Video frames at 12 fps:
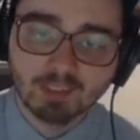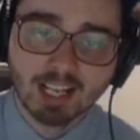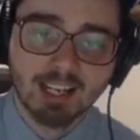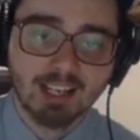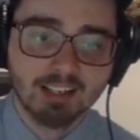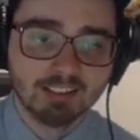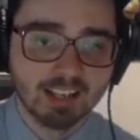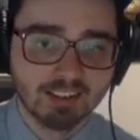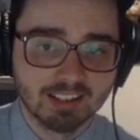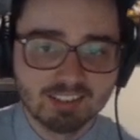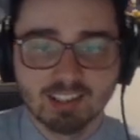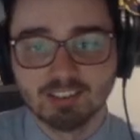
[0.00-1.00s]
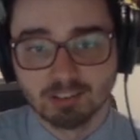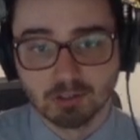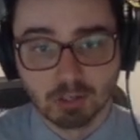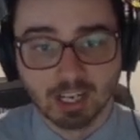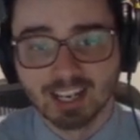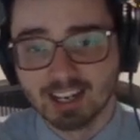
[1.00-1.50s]
And yeah, that's it. So
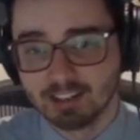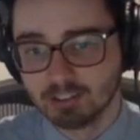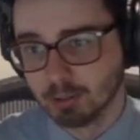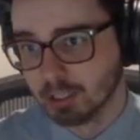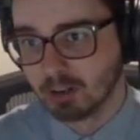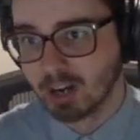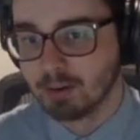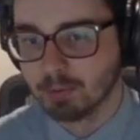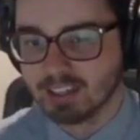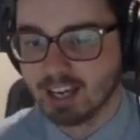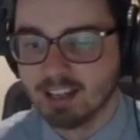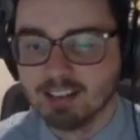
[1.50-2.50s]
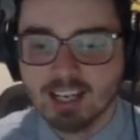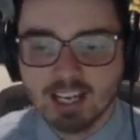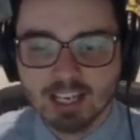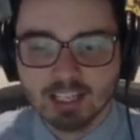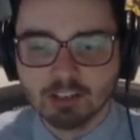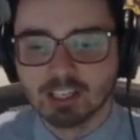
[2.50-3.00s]
you can kind of toy around with that.
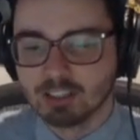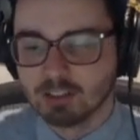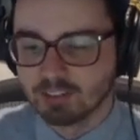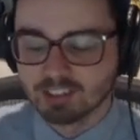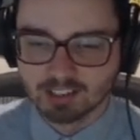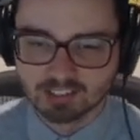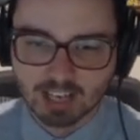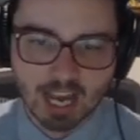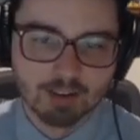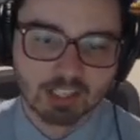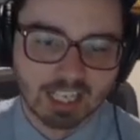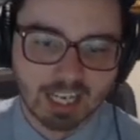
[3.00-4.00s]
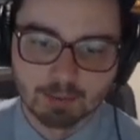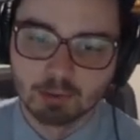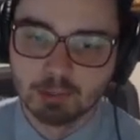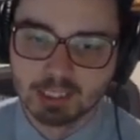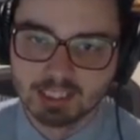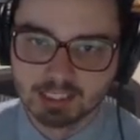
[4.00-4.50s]
You can use it as kind of a camera
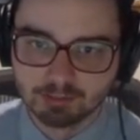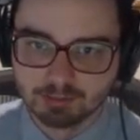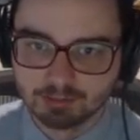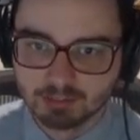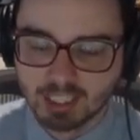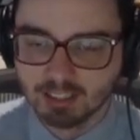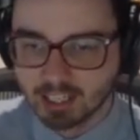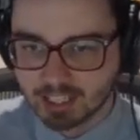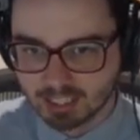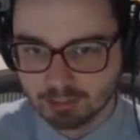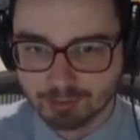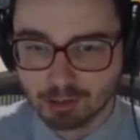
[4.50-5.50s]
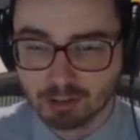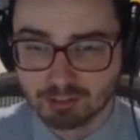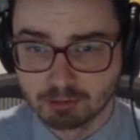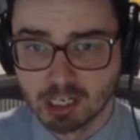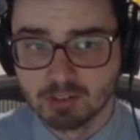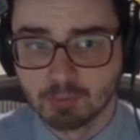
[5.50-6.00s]
bug if, like in the
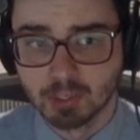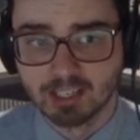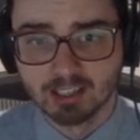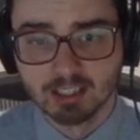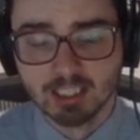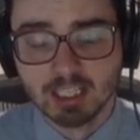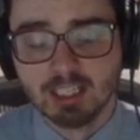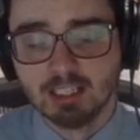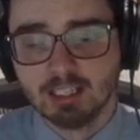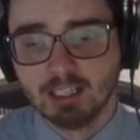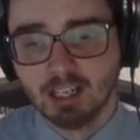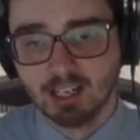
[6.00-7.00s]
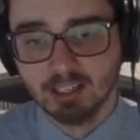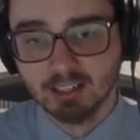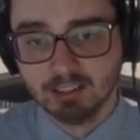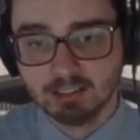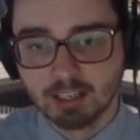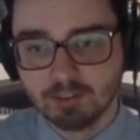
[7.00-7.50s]
first run, where
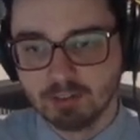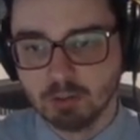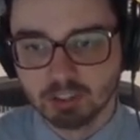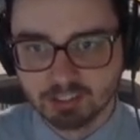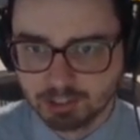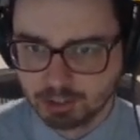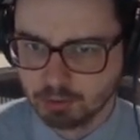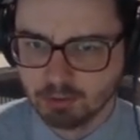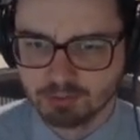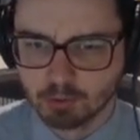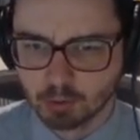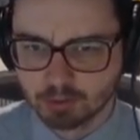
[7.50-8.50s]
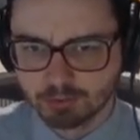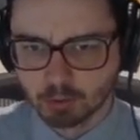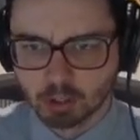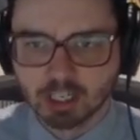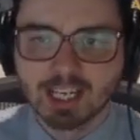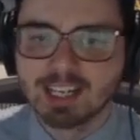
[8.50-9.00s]
if you just choose 4th
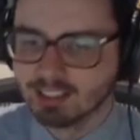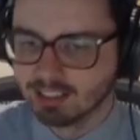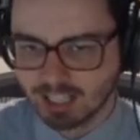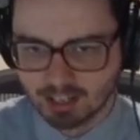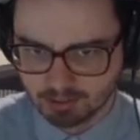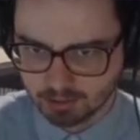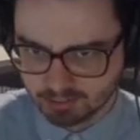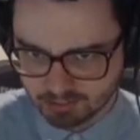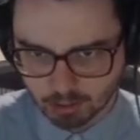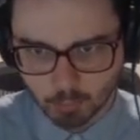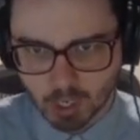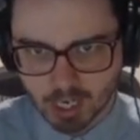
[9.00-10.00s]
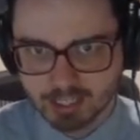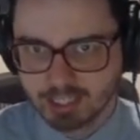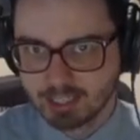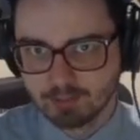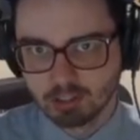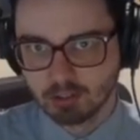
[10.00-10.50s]
floor again, it allows you to start
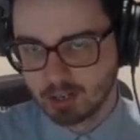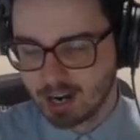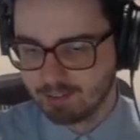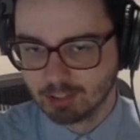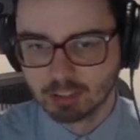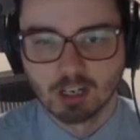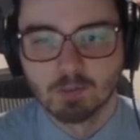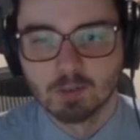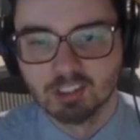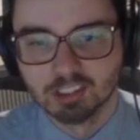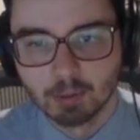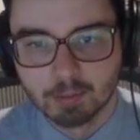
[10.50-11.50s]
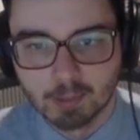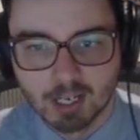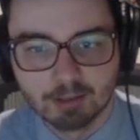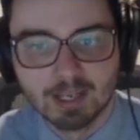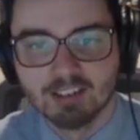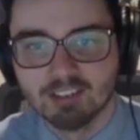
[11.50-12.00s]
walking even though you're having your conversation with
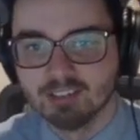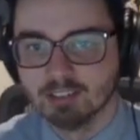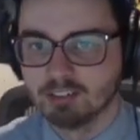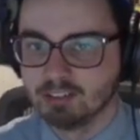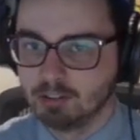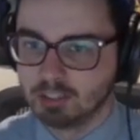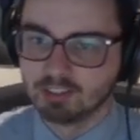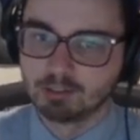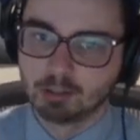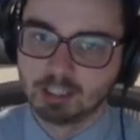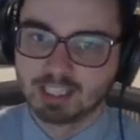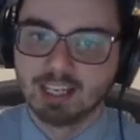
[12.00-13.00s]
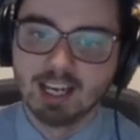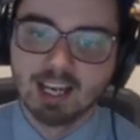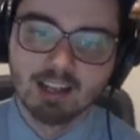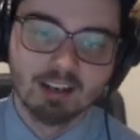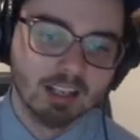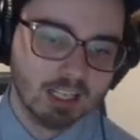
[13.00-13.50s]
Mothman still, so you can sort of get
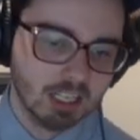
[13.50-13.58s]
ahead.